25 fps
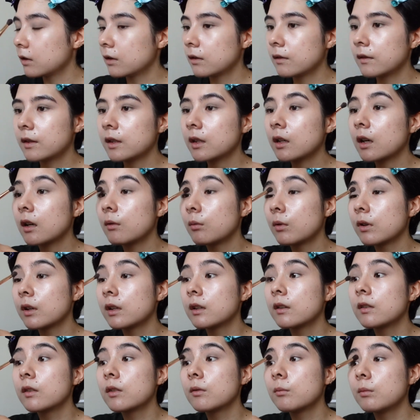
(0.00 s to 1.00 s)
I think I want
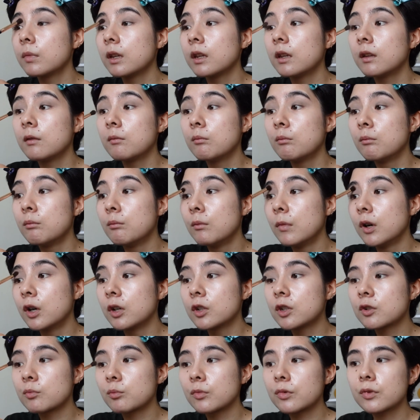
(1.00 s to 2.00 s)
it to be
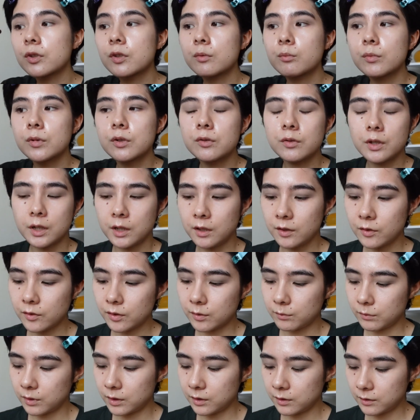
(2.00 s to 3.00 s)
much more smoky, so
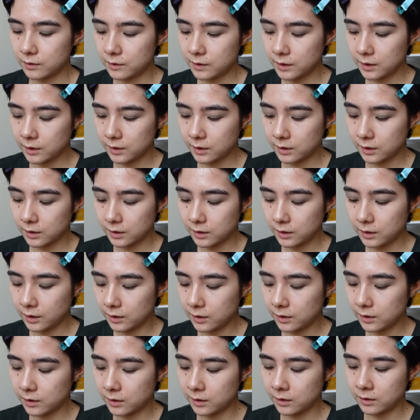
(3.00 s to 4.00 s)
I'm gonna take
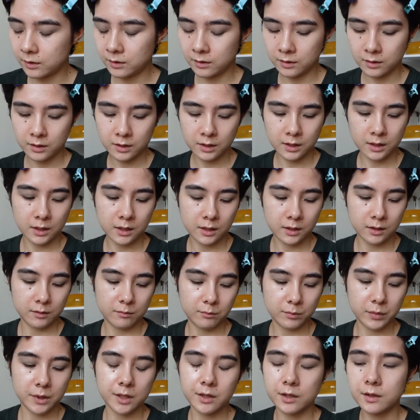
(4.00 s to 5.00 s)
again,
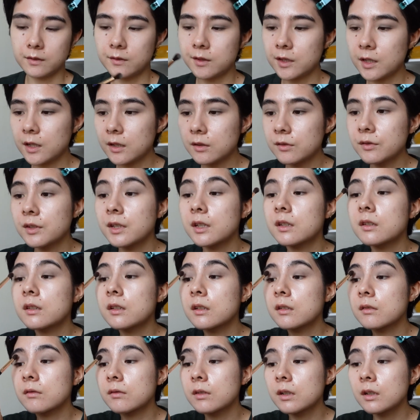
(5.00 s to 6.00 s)
pat it down, and
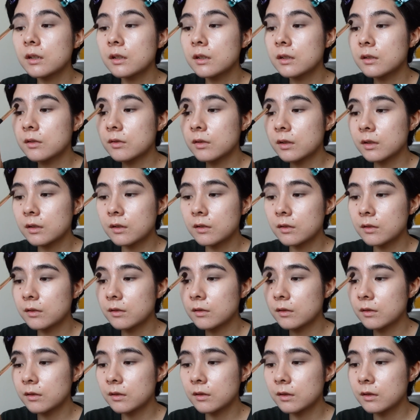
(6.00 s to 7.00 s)
then really try to